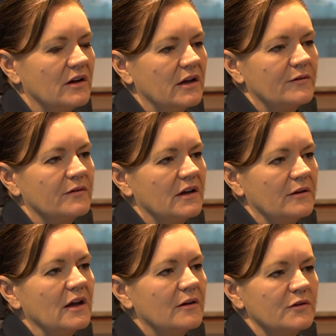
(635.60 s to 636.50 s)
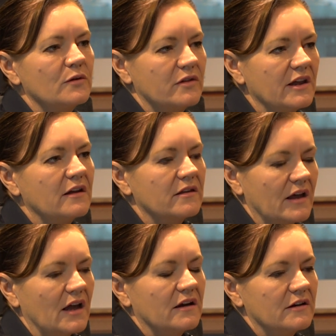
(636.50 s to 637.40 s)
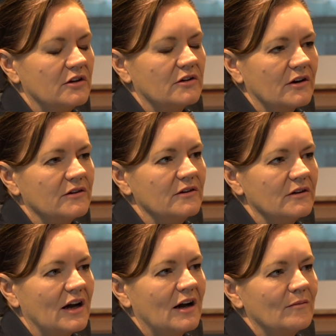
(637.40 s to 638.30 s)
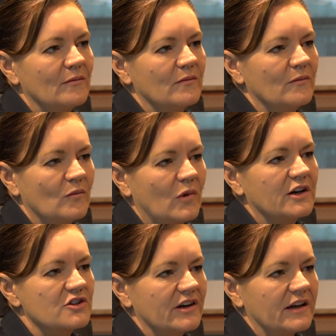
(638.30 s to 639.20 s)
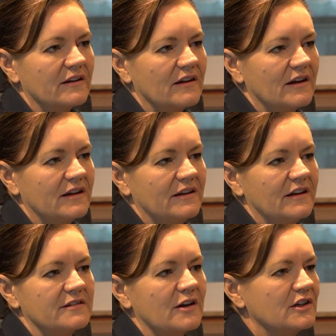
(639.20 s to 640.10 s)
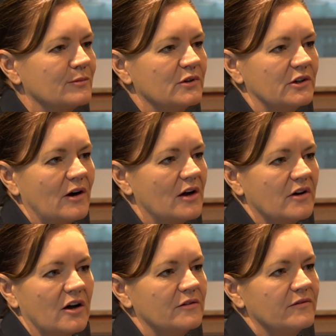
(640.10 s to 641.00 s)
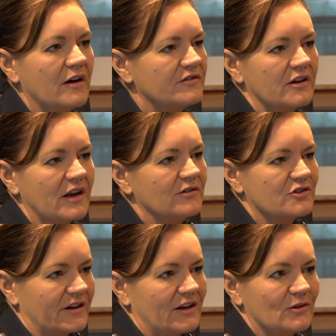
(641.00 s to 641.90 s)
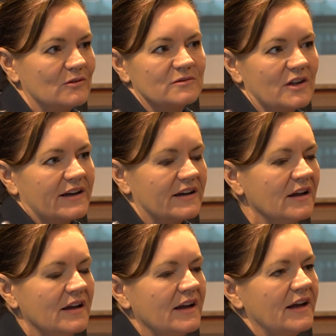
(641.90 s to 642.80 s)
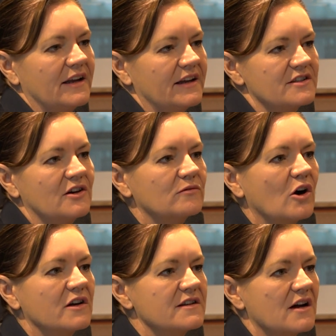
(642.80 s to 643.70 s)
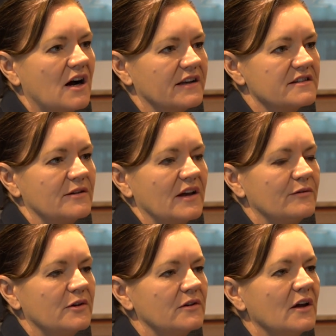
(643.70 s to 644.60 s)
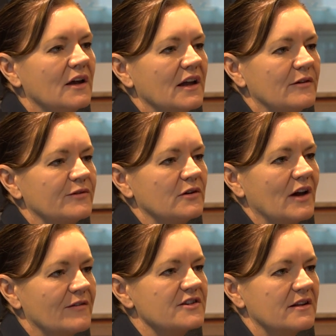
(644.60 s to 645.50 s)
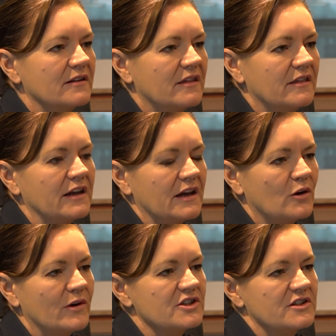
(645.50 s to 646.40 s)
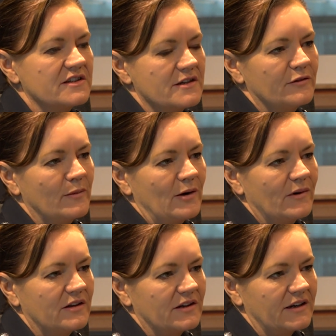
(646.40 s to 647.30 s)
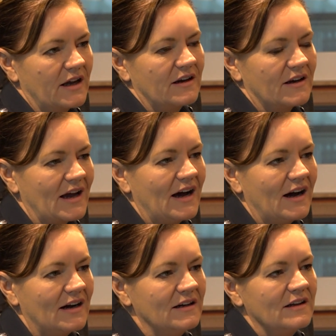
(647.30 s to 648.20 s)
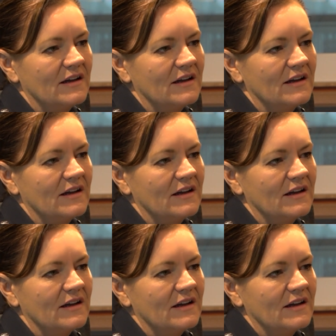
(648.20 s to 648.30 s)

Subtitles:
if you think that one drink is going to put you over 0.05, don't have a drink at all. Like it's not rocket science. If you have to think and question yourself about whether you're going to get in a car